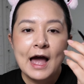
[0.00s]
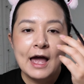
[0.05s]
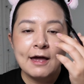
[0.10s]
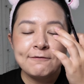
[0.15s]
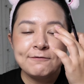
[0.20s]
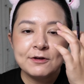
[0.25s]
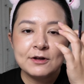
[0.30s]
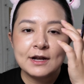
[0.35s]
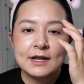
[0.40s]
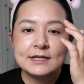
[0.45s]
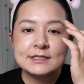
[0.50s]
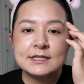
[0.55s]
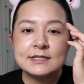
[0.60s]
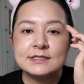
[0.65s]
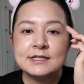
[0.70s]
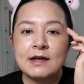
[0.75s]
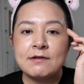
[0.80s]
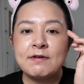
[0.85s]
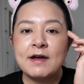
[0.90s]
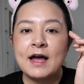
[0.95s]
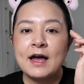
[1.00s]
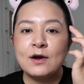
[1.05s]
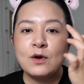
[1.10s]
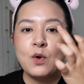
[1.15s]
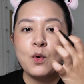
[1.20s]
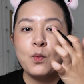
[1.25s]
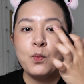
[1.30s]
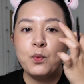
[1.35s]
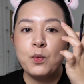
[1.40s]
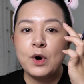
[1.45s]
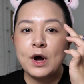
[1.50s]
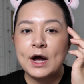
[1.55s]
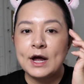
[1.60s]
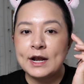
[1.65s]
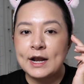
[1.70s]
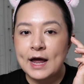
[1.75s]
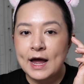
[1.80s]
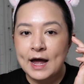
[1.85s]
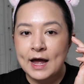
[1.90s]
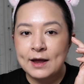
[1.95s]
I feel like since I've had
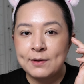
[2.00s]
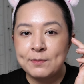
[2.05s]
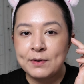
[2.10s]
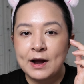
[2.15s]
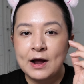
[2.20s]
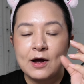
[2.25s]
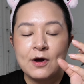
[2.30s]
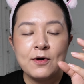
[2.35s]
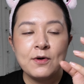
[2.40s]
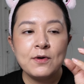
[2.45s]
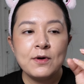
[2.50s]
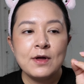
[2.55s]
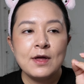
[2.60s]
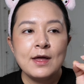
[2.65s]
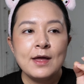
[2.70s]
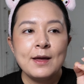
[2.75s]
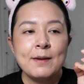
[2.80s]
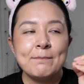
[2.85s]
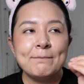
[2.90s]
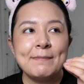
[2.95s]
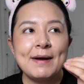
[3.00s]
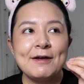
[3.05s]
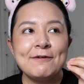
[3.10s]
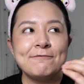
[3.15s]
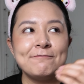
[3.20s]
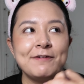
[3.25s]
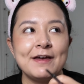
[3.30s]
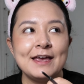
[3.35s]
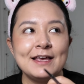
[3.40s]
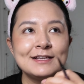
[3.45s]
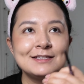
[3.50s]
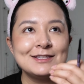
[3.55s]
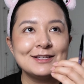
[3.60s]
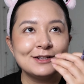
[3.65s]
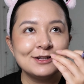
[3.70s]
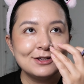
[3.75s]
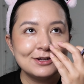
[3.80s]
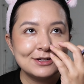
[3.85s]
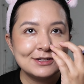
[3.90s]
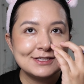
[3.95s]
one eyebrow, my face
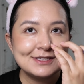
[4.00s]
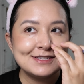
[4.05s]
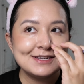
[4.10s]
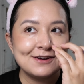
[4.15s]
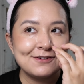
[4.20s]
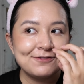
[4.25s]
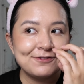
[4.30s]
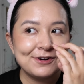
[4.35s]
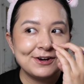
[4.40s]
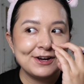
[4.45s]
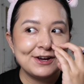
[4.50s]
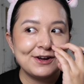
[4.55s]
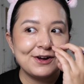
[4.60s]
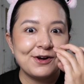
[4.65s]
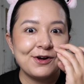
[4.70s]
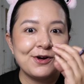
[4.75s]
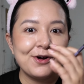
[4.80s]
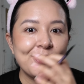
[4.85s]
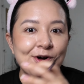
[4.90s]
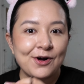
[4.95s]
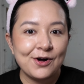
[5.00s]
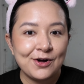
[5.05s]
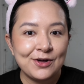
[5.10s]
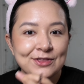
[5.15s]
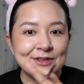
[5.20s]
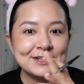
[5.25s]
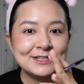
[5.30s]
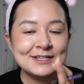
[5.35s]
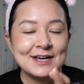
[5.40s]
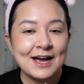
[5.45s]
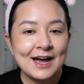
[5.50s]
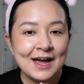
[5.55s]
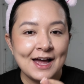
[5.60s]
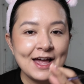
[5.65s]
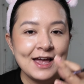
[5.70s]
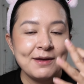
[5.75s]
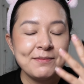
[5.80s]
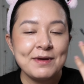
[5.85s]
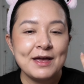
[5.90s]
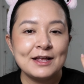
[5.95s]
looks different all the
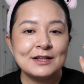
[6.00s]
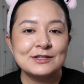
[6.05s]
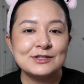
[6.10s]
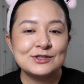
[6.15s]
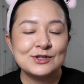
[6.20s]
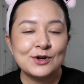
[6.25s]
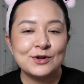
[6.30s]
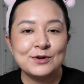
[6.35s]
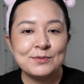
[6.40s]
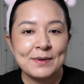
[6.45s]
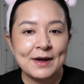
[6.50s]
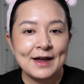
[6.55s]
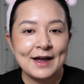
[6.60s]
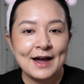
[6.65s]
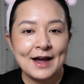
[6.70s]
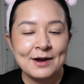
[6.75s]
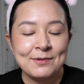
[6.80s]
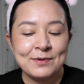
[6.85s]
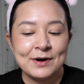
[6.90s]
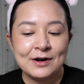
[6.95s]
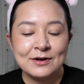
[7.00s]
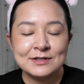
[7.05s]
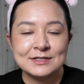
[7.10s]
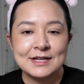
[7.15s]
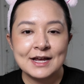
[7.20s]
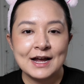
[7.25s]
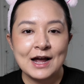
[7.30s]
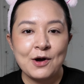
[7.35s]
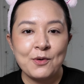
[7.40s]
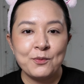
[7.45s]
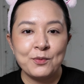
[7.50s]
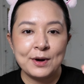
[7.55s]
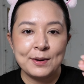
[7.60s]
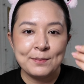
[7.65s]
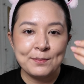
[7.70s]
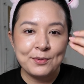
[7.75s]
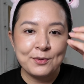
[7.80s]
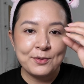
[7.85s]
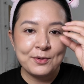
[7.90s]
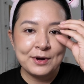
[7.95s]
time, and so do my eyebrows. Like at
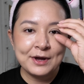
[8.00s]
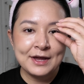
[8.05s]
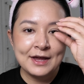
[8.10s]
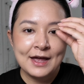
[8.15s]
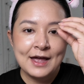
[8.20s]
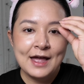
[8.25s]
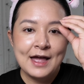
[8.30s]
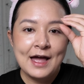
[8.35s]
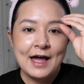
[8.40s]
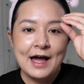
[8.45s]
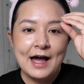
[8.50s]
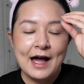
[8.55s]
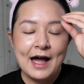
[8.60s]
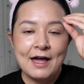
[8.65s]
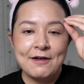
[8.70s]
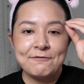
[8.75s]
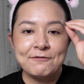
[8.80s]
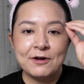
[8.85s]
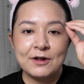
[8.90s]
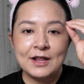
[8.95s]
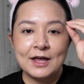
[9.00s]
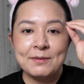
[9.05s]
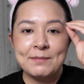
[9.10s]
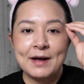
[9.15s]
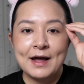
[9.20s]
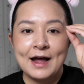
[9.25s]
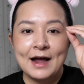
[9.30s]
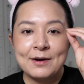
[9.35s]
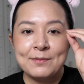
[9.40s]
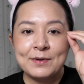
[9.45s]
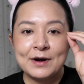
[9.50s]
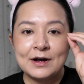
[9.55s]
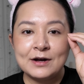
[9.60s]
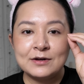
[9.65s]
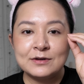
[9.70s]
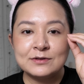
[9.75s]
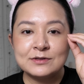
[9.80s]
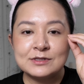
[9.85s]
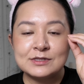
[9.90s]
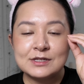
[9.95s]
one point, I felt like my
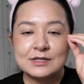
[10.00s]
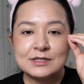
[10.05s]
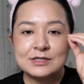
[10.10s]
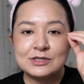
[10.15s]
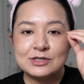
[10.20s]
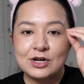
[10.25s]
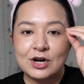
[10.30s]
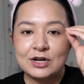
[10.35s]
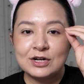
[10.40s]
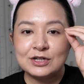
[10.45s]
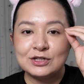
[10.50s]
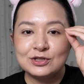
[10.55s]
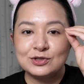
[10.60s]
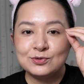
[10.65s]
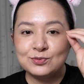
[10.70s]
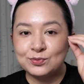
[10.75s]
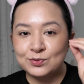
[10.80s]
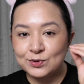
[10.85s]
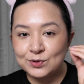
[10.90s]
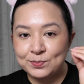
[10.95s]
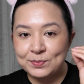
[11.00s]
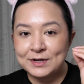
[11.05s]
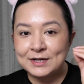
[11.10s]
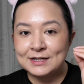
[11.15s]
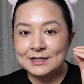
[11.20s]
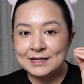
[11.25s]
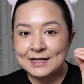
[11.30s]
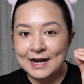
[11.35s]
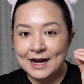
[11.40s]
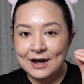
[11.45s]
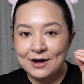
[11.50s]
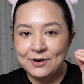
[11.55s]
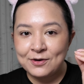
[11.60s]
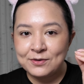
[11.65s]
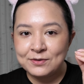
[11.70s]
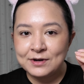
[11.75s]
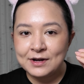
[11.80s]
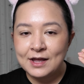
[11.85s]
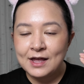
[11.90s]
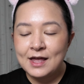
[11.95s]
eyebrows started drooping
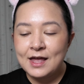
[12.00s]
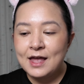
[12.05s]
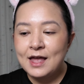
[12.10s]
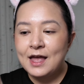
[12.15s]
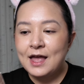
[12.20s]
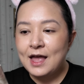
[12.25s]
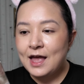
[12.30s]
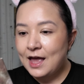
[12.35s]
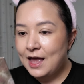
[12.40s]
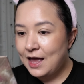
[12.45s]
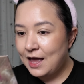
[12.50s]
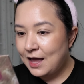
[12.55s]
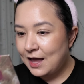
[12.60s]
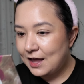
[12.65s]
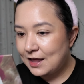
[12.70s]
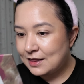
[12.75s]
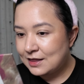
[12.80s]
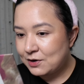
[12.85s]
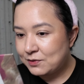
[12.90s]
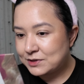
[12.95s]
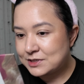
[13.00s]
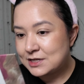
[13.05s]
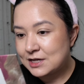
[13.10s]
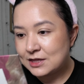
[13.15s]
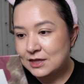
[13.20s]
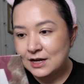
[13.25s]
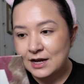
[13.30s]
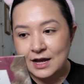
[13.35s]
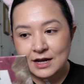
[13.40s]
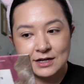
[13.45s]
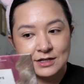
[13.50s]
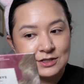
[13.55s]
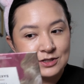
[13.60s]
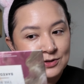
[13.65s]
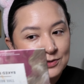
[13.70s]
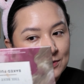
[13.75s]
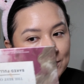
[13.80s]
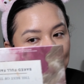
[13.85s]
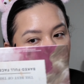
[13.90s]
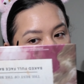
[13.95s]
down, and there was nothing I could
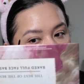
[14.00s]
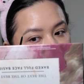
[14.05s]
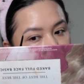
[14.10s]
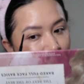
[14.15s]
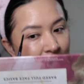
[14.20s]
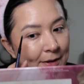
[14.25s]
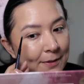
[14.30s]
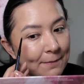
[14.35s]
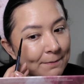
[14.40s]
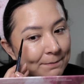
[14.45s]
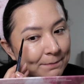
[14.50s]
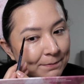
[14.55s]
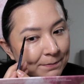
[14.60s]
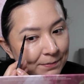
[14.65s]
do about it.